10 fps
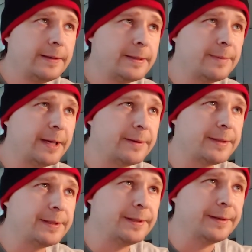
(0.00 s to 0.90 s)
Somehow
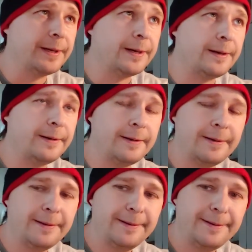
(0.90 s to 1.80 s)
it's still there.
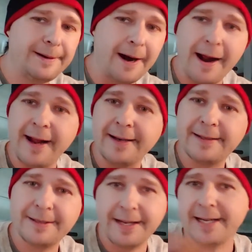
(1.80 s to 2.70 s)
All right,
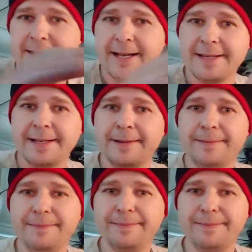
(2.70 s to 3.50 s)
so that does it.